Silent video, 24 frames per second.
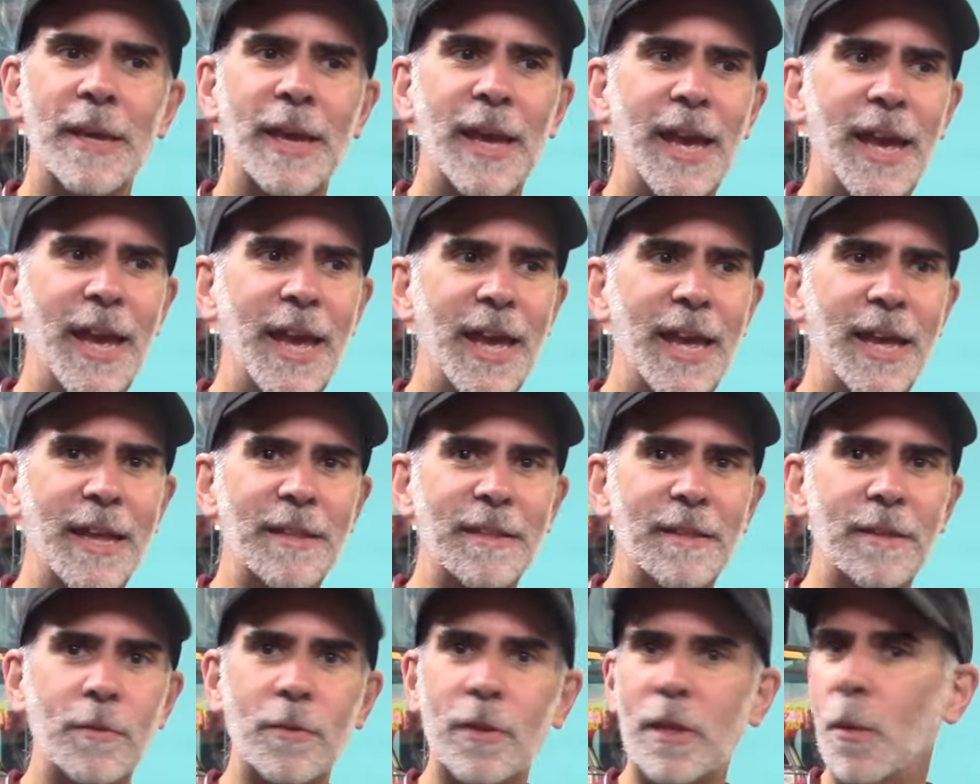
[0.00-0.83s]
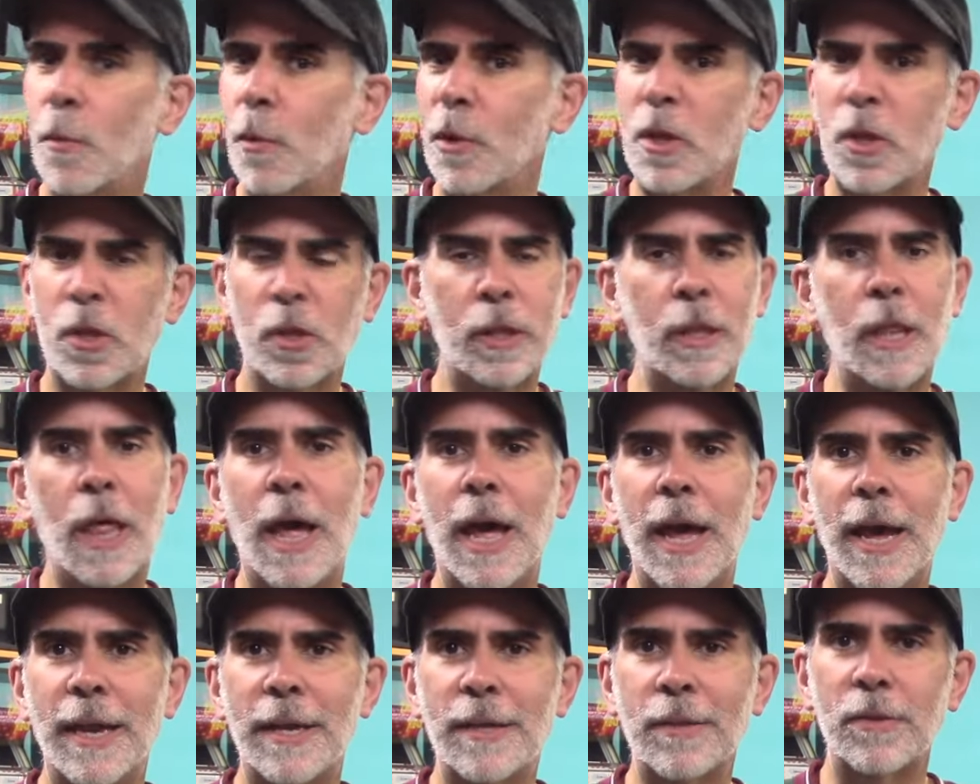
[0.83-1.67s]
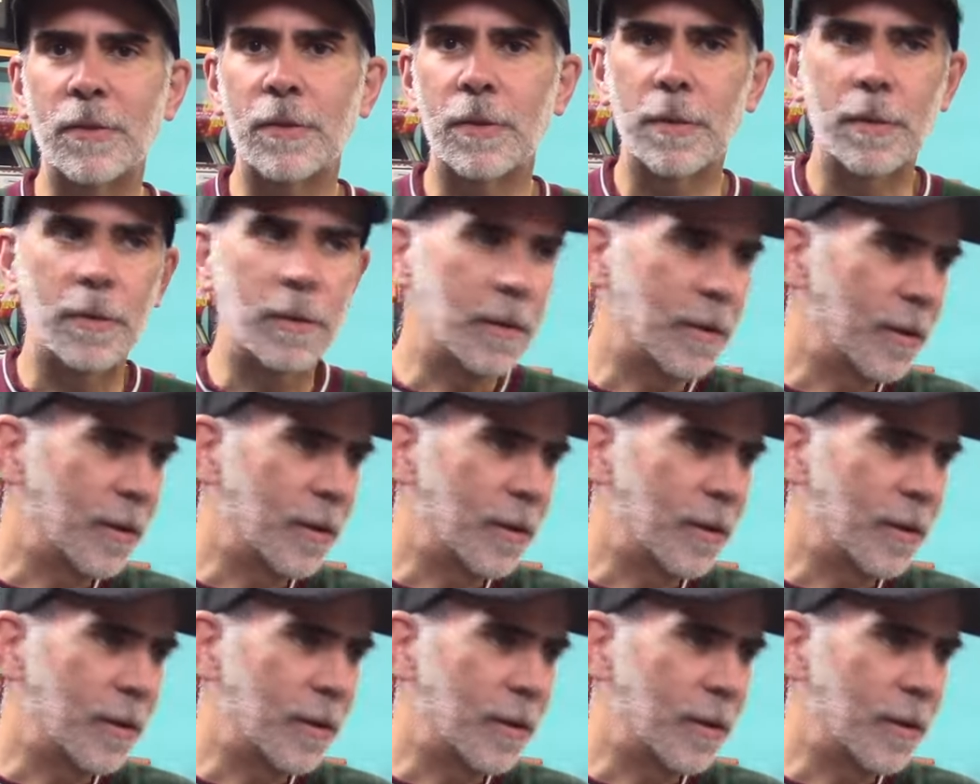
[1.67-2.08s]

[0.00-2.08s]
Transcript: And there were just lines,